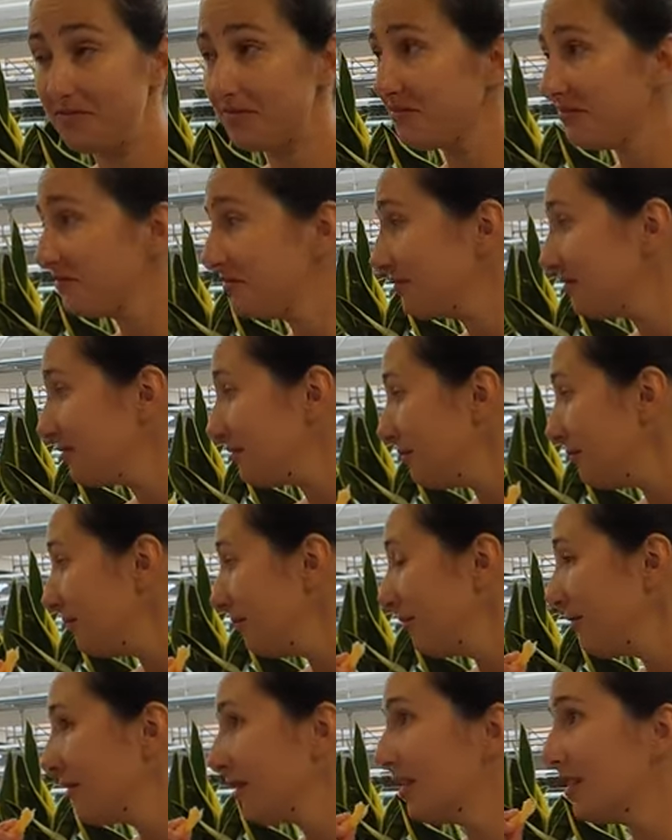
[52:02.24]
Yeah, I didn't get you
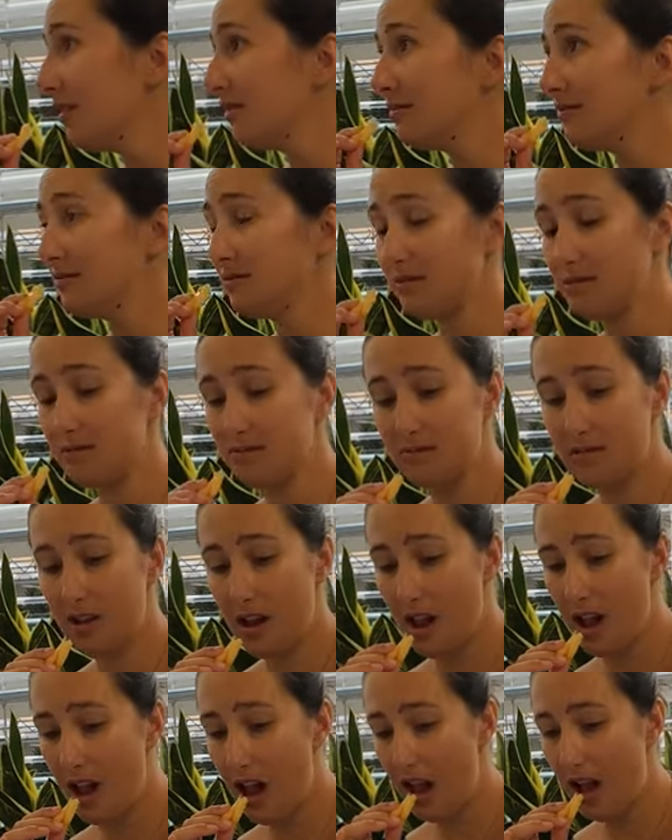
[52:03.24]
the pistachio
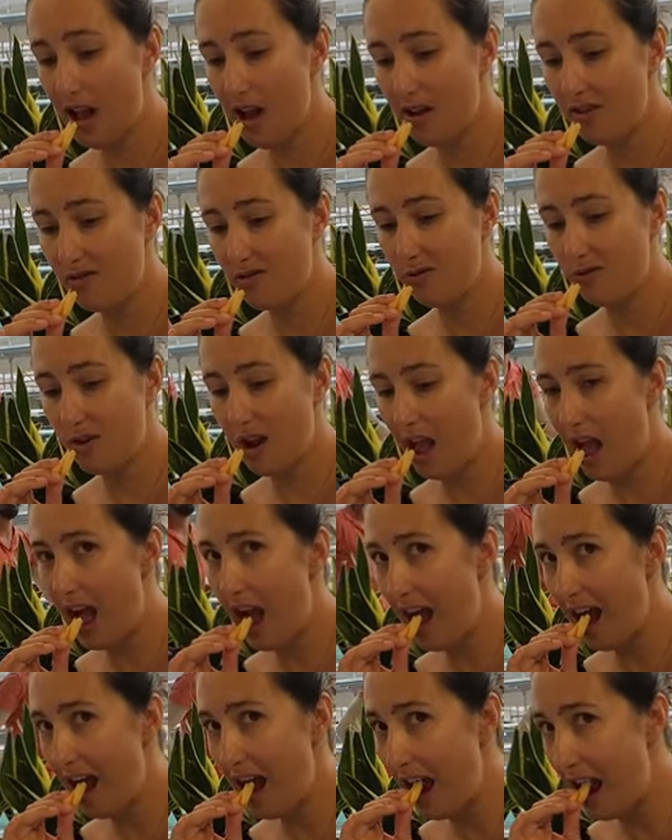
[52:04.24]
McFlurry because you
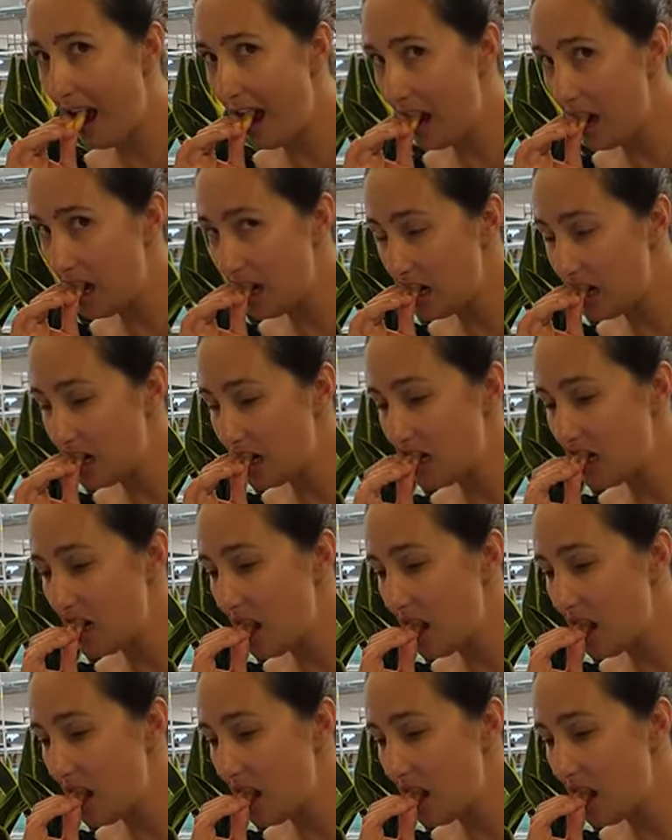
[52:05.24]
want it later, right?